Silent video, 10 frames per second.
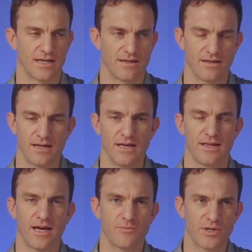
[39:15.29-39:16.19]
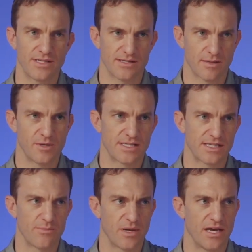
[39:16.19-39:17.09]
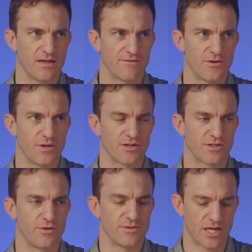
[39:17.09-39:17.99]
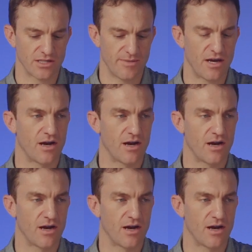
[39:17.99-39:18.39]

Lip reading: And that brings us, I'm going to skip ahead a few here. So we talked about